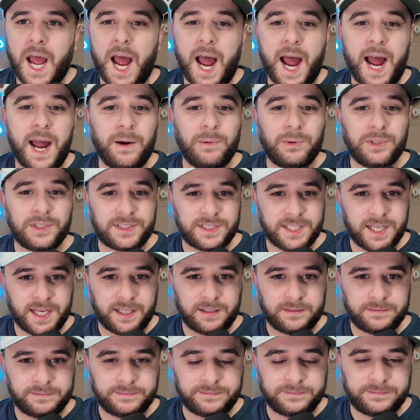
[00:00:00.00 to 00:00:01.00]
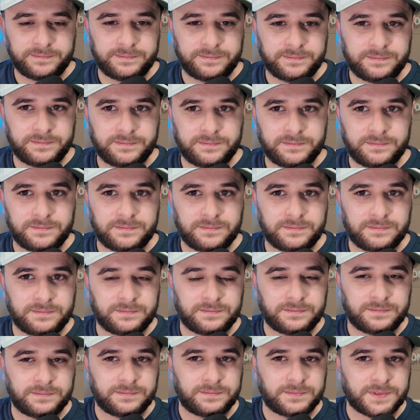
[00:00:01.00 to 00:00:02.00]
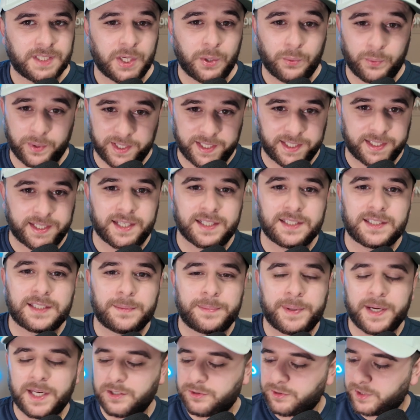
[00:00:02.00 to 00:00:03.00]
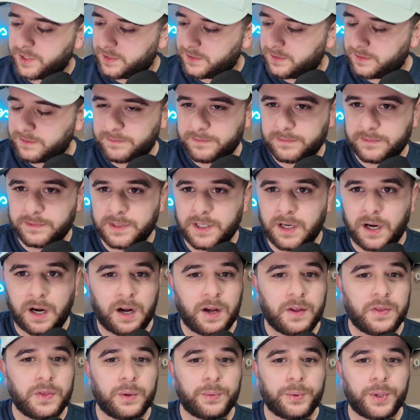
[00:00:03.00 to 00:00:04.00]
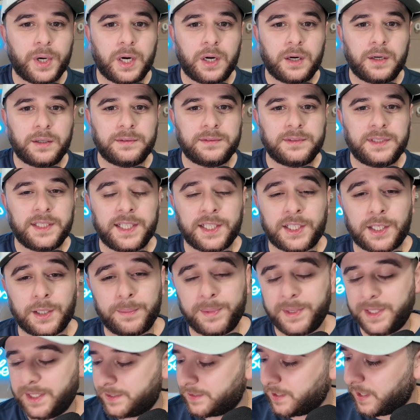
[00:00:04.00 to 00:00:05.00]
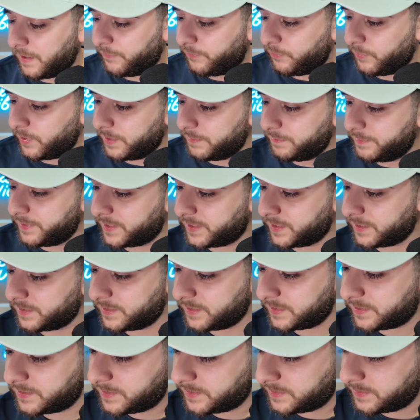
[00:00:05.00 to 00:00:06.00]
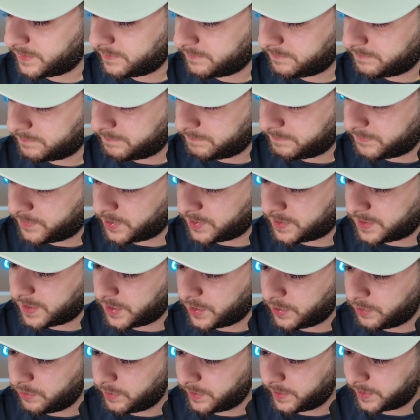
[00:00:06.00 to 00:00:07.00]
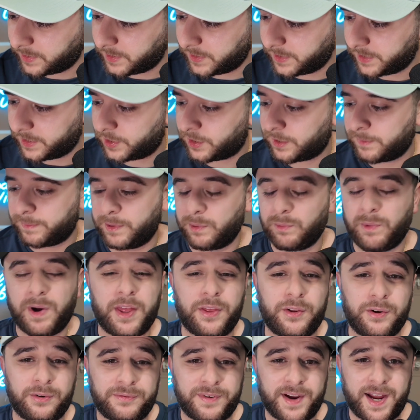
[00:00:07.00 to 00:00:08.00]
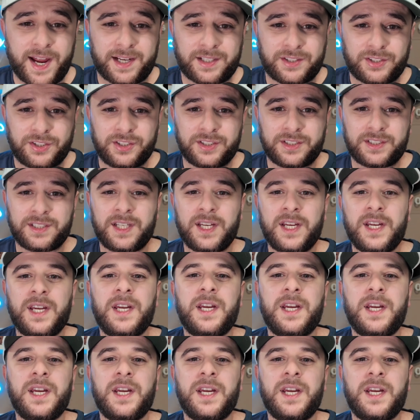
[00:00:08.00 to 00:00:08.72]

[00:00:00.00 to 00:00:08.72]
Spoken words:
I will say a win against the Patriots. On the road, it could be a tough one because it's just in New England. It could be weather factors.